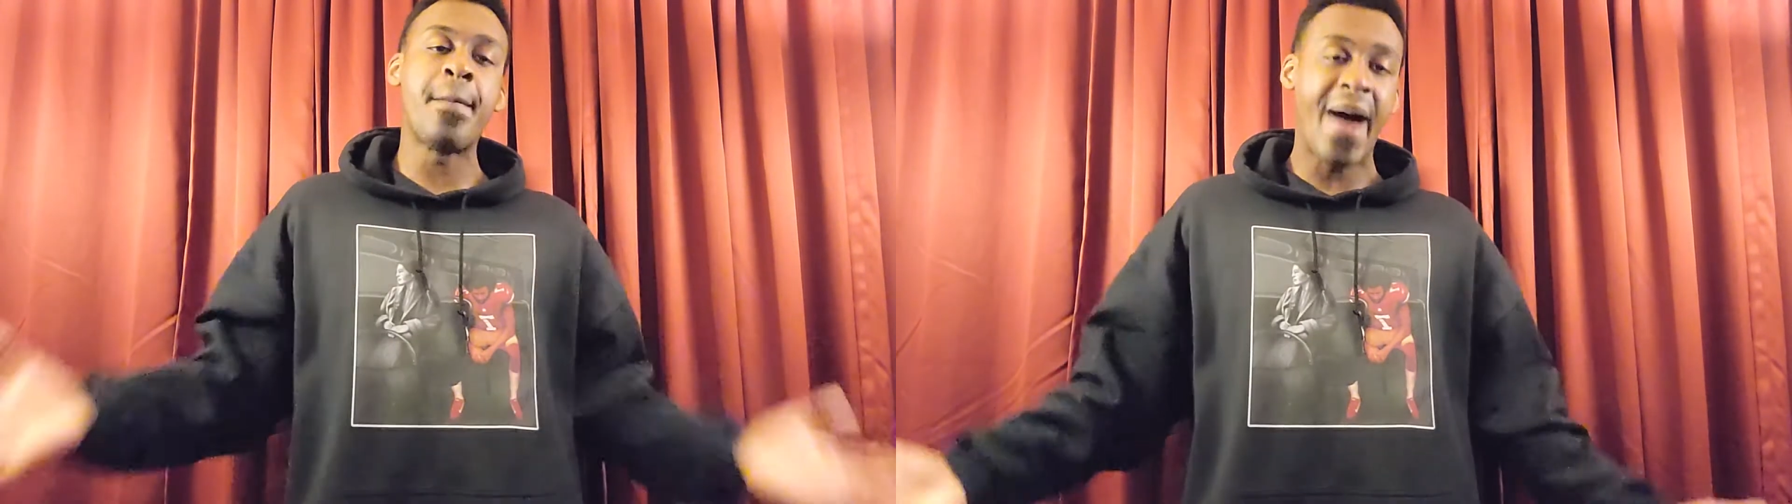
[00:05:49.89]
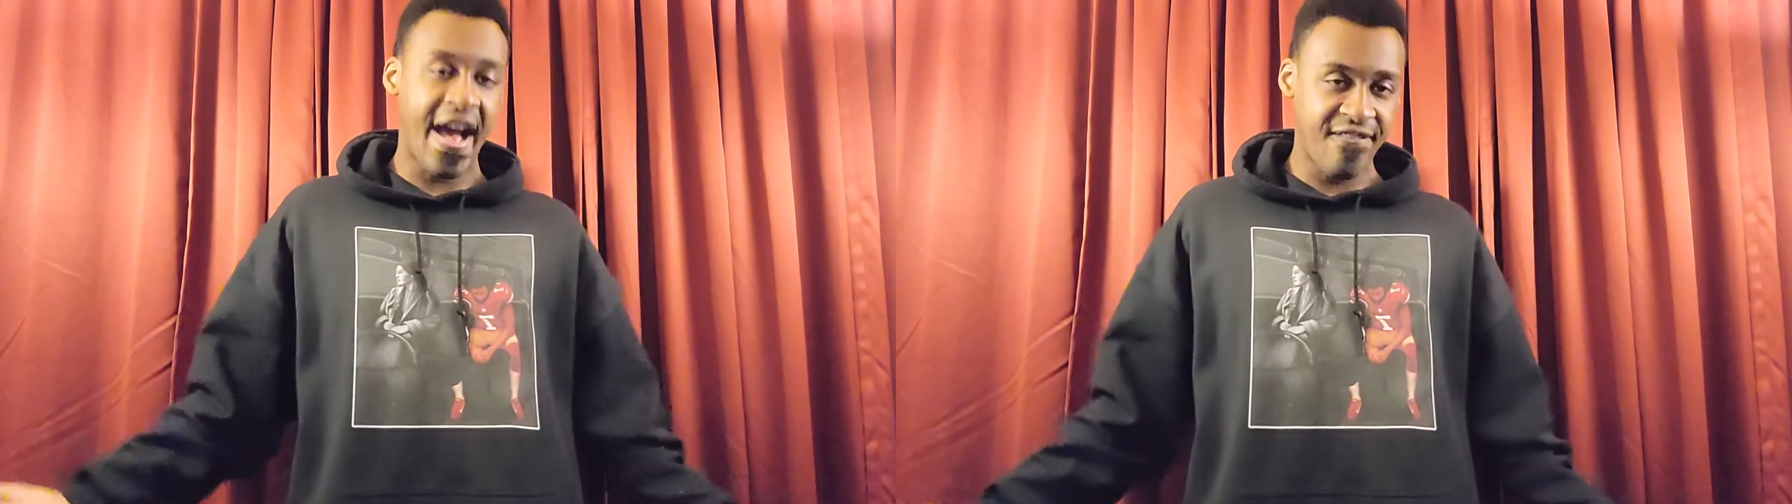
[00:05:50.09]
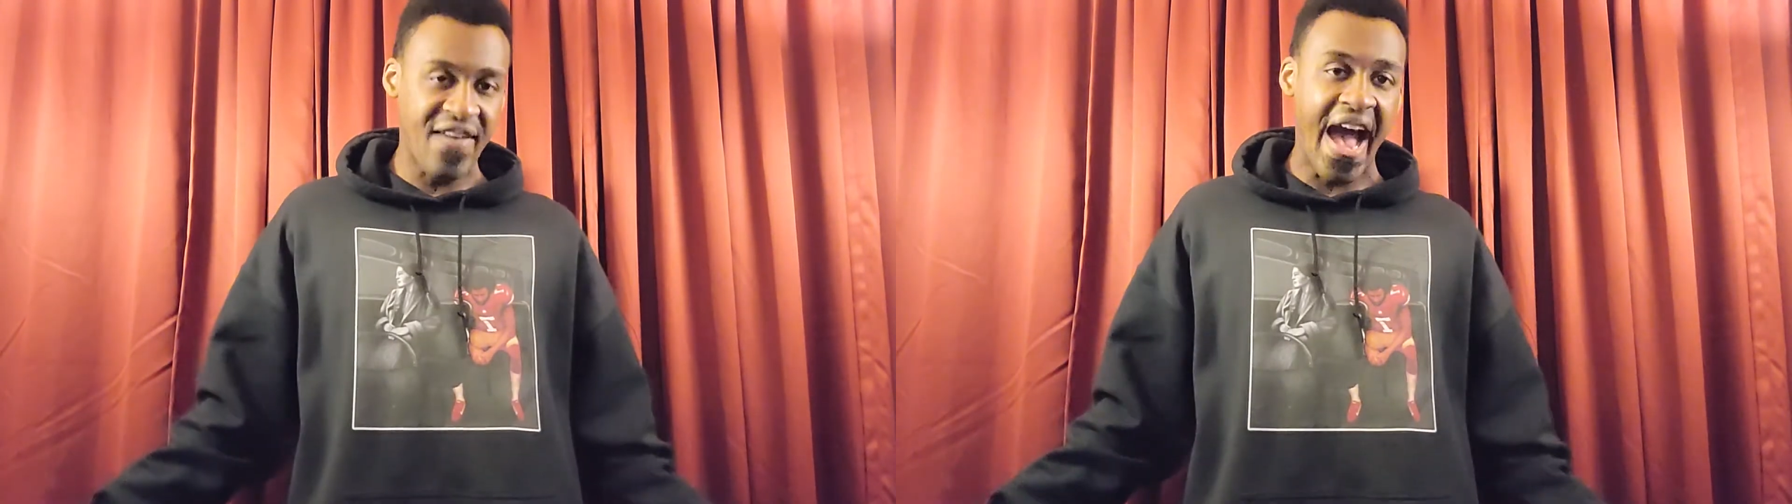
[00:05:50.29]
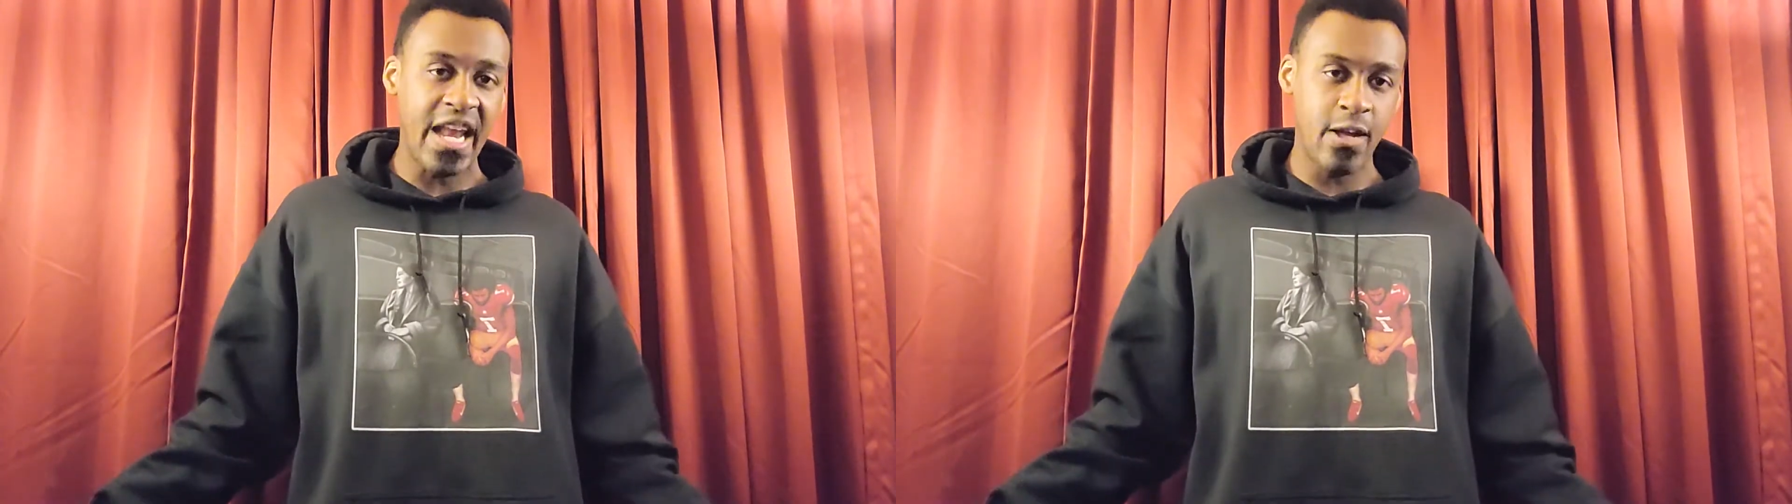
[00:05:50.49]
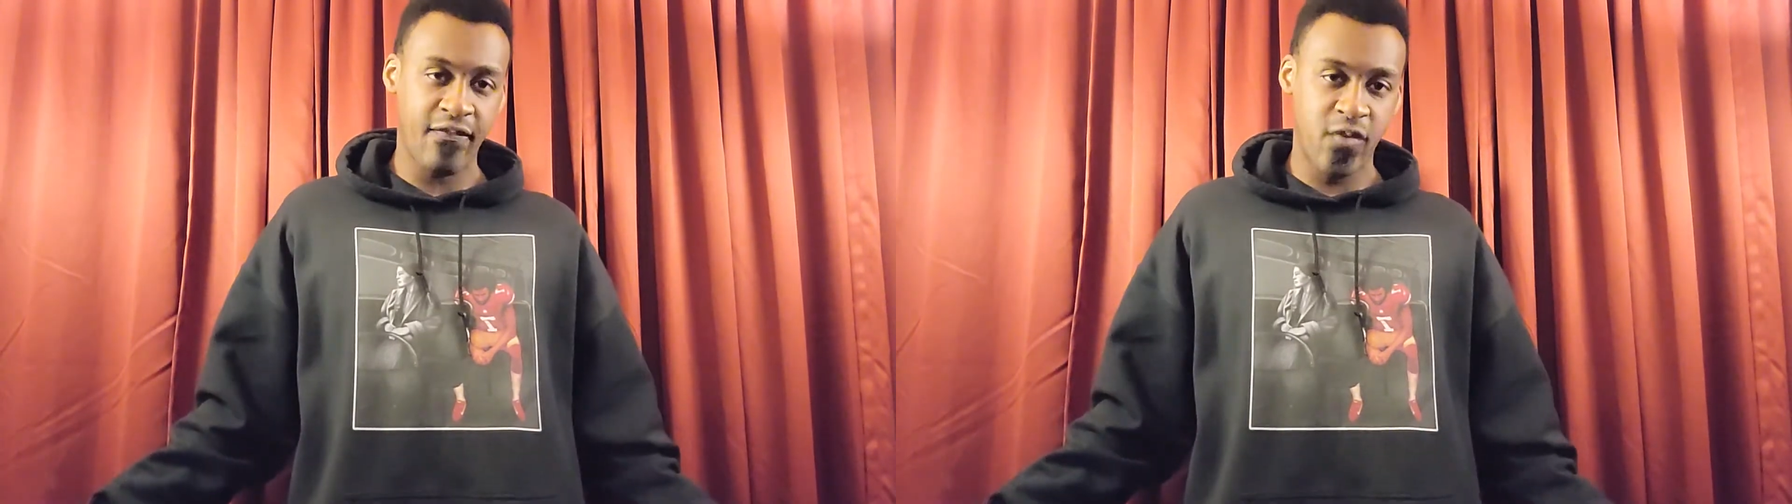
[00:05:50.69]
I
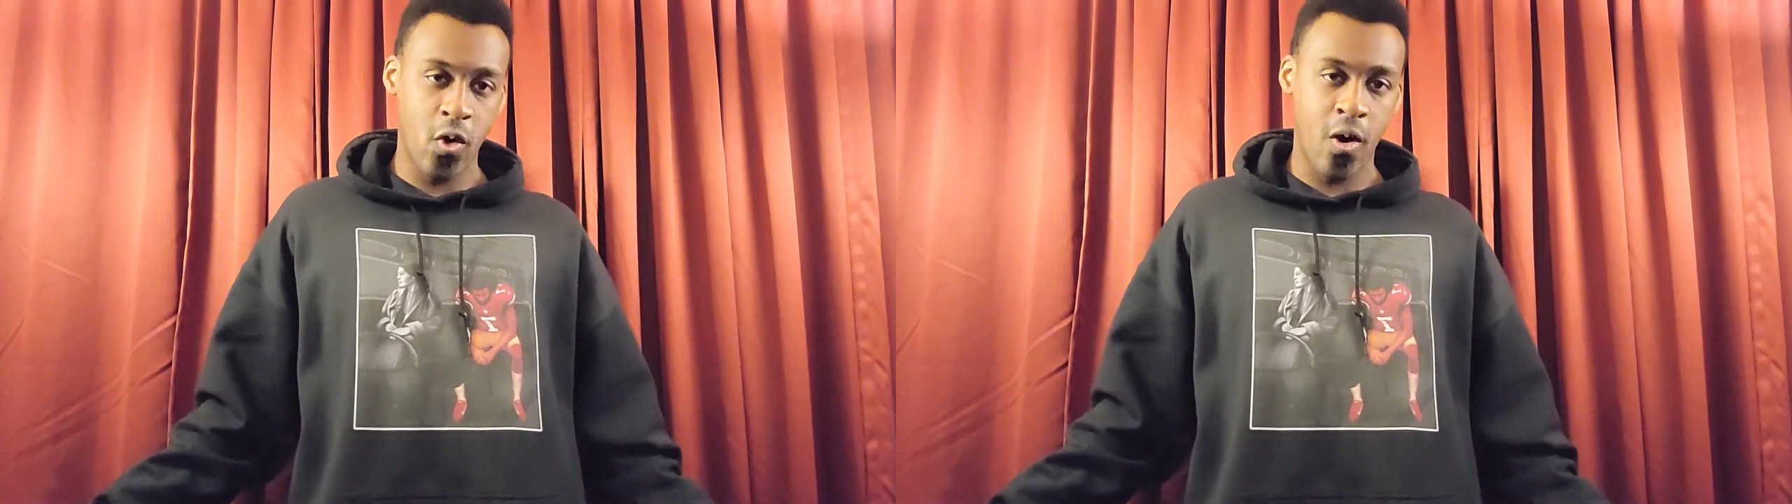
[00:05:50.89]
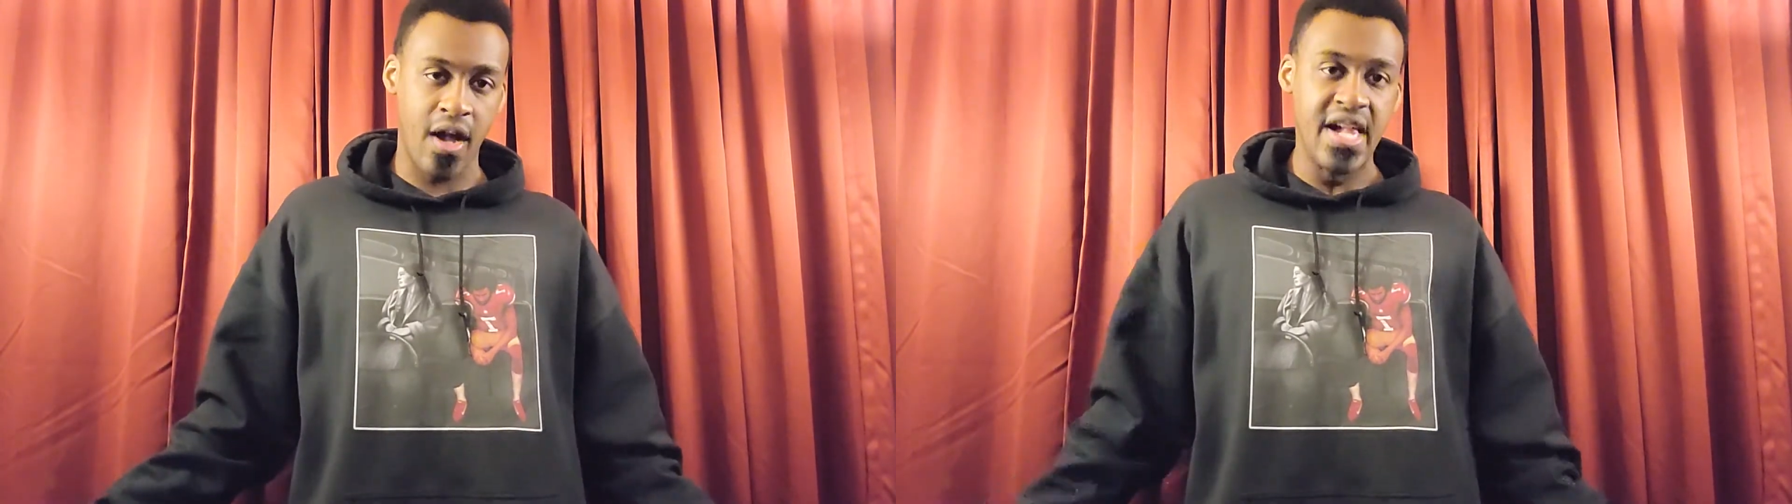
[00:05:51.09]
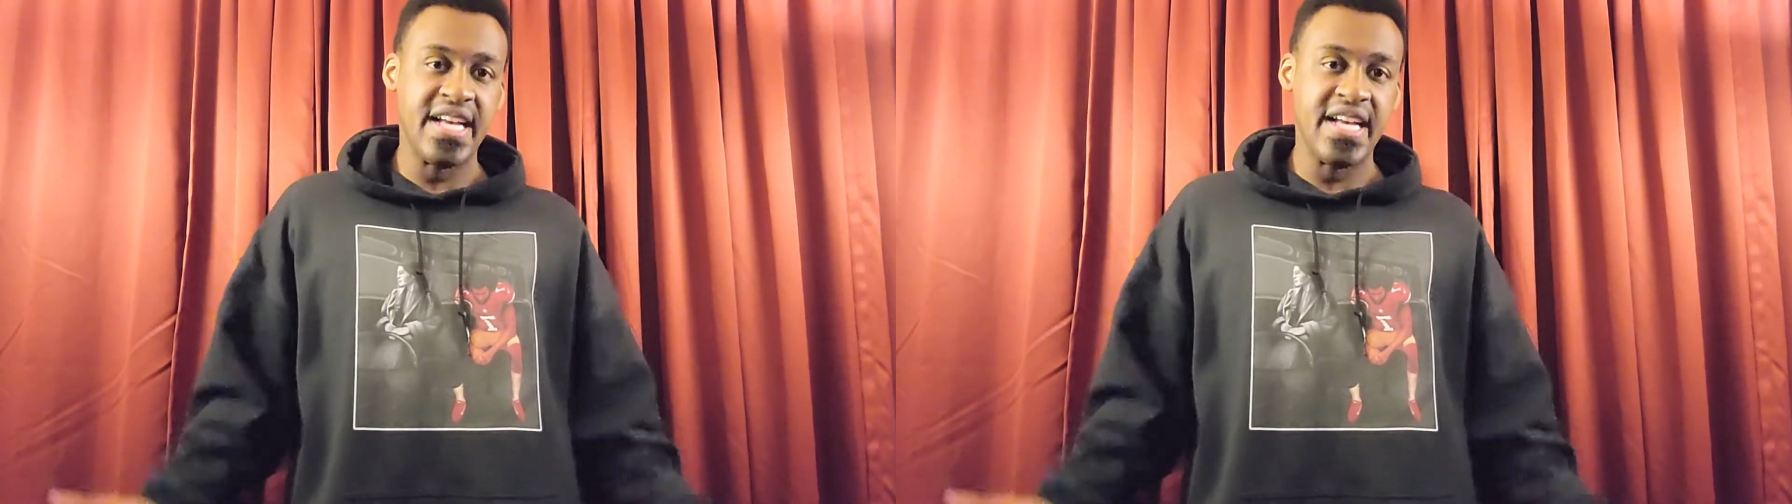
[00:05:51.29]
fighting for?